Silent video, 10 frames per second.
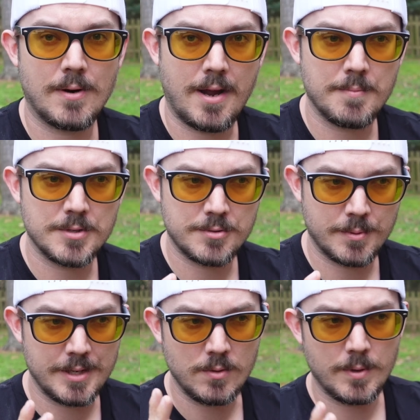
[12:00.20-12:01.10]
hammer
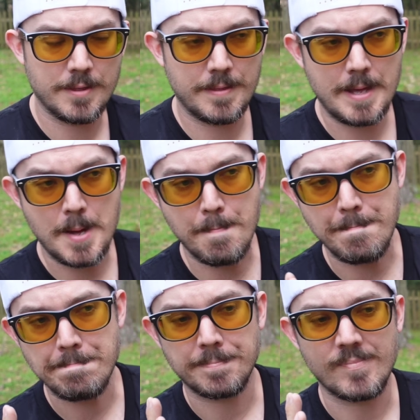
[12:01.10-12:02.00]
spring with
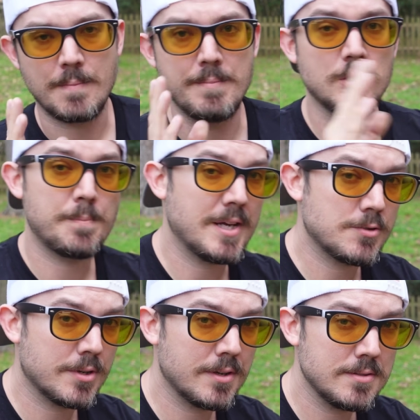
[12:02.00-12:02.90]
mil-spec
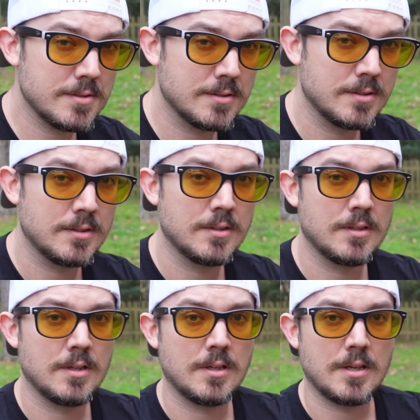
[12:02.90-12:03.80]
triggers,
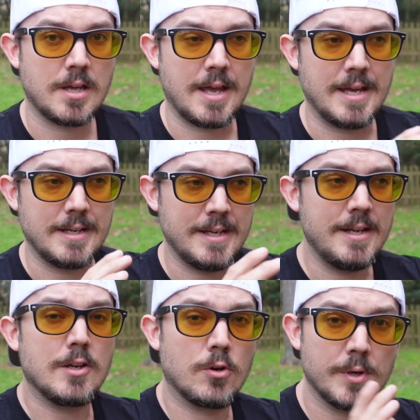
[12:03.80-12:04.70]
and it
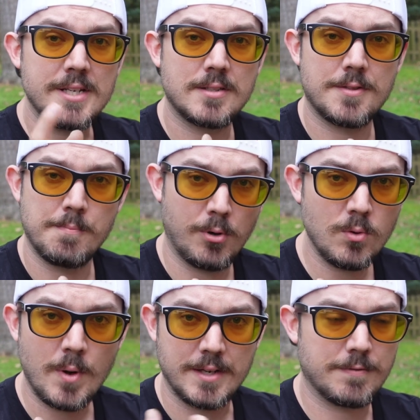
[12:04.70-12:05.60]
increased the pull
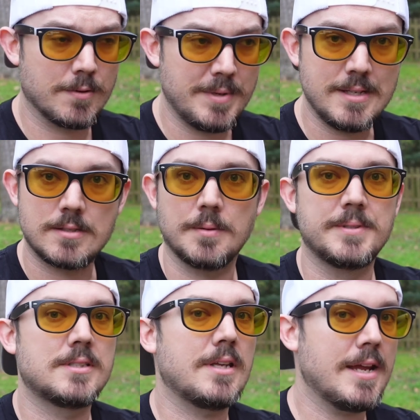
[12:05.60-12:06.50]
weight for me
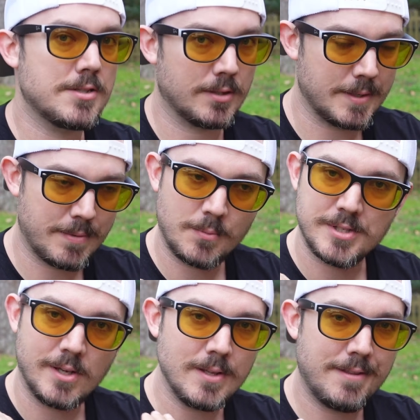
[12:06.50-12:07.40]
substantially, but it was
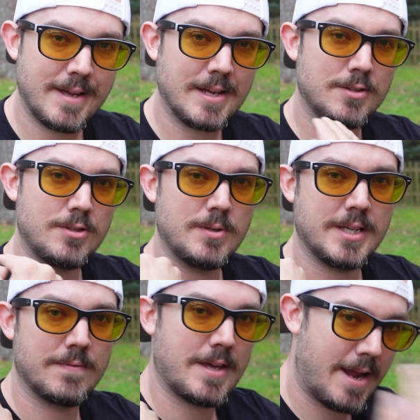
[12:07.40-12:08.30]
the only thing I could do to
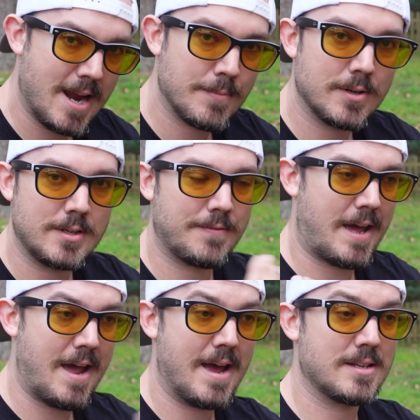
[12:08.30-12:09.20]
give the hammer enough
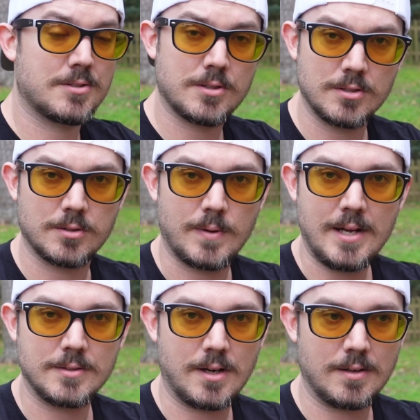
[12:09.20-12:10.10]
ass to cook the
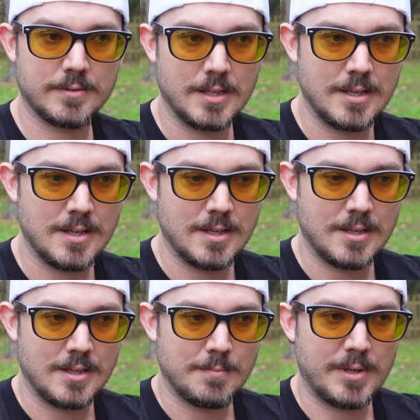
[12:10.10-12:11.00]
round off.
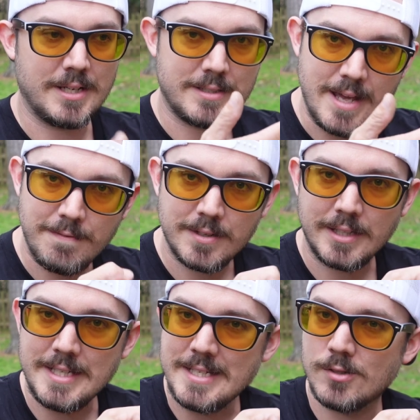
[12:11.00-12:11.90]
But it definitely
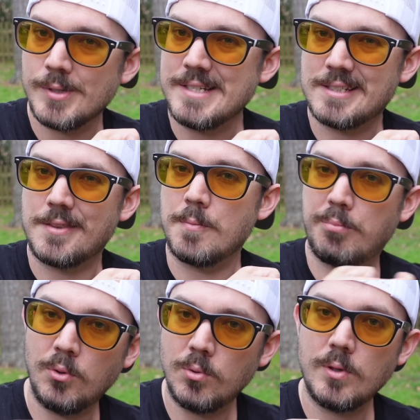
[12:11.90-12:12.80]
increased the
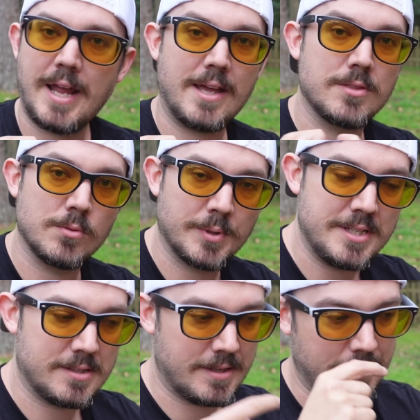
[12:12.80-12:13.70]
pull and the
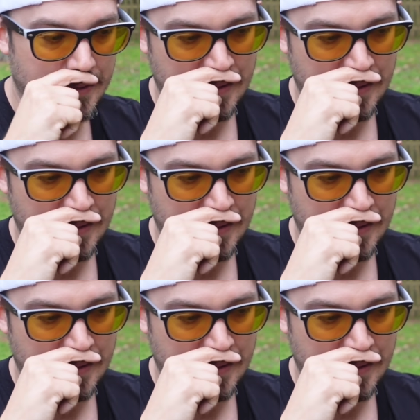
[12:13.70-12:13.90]
reset.